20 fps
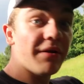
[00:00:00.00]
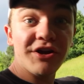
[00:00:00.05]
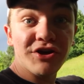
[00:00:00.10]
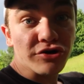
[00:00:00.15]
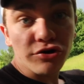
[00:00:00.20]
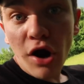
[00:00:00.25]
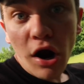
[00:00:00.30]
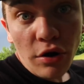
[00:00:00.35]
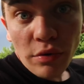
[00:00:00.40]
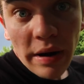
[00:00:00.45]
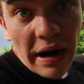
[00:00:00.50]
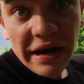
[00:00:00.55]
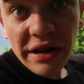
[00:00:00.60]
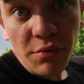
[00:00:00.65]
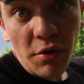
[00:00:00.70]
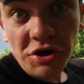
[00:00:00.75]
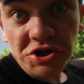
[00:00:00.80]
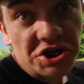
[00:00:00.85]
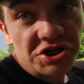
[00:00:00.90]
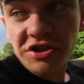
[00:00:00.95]
mean, you're already
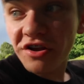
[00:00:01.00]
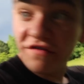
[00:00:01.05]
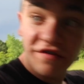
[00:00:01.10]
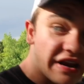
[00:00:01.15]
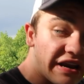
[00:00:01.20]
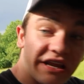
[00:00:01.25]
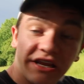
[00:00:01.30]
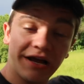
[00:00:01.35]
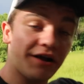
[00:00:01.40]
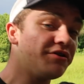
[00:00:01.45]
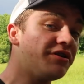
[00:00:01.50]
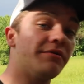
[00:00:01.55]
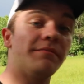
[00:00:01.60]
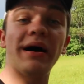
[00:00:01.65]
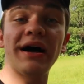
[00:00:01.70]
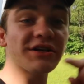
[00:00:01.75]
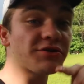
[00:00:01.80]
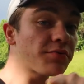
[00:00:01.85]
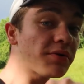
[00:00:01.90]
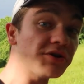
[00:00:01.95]
watching the video. You
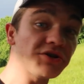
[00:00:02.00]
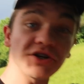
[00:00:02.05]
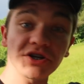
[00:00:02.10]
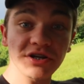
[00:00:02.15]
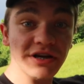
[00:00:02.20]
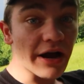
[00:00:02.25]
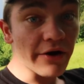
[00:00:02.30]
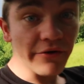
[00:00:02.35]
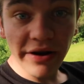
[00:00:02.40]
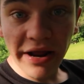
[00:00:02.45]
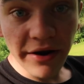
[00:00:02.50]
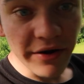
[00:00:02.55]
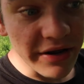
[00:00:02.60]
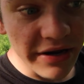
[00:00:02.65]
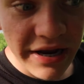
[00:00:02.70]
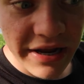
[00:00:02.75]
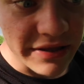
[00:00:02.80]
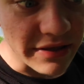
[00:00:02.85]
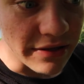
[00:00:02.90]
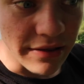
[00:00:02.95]
might as well just go down
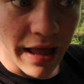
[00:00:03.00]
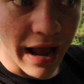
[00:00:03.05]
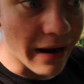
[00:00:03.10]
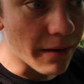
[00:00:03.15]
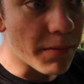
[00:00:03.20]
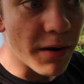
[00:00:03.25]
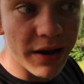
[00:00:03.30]
and hit the like